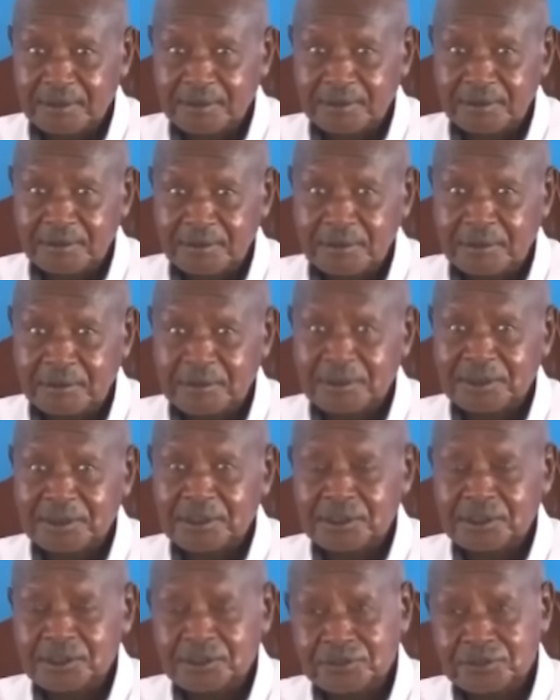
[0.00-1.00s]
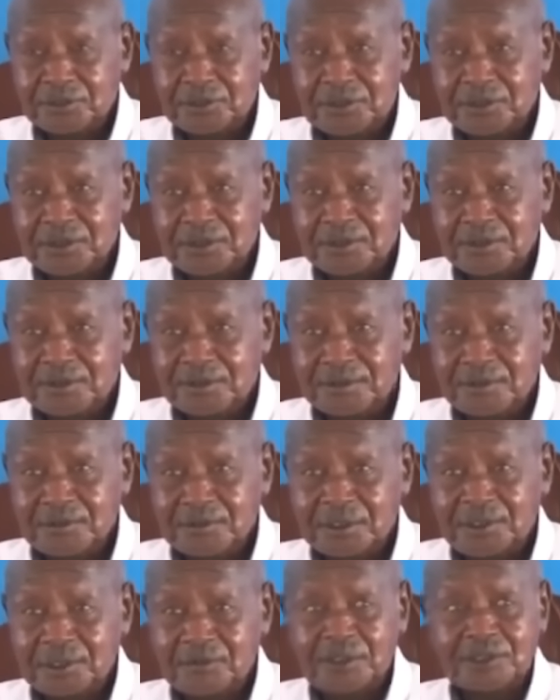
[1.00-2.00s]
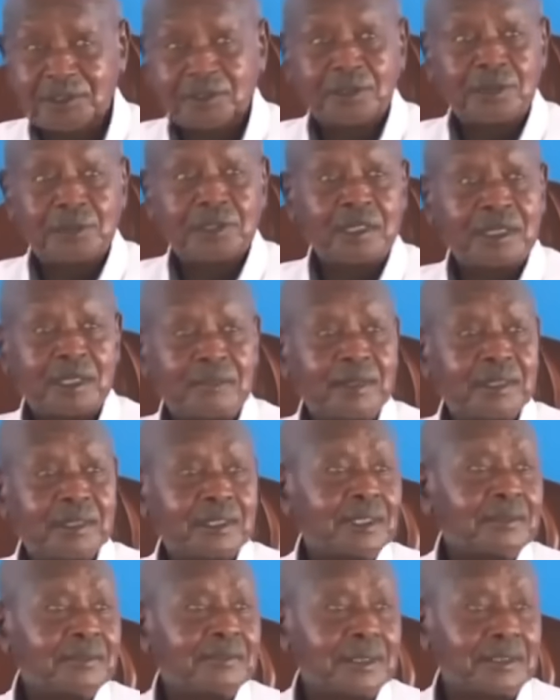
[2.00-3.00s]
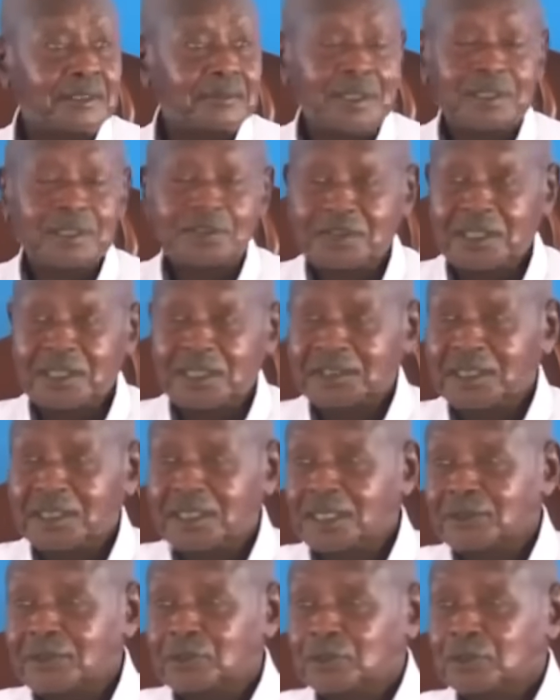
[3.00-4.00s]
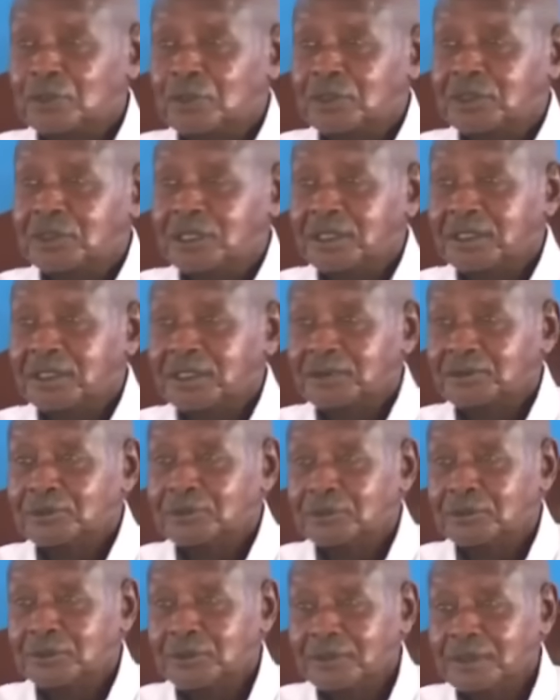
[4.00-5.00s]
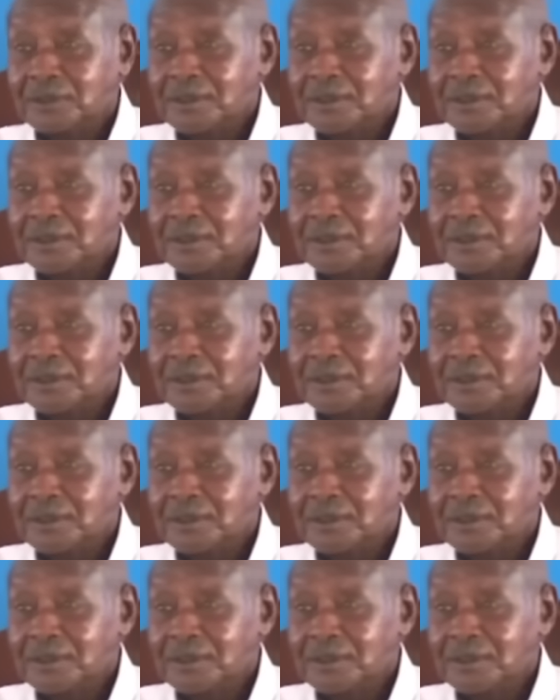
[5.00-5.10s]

You remember the chiefs. When Vasco da Gama came and passed years, and Azunguka,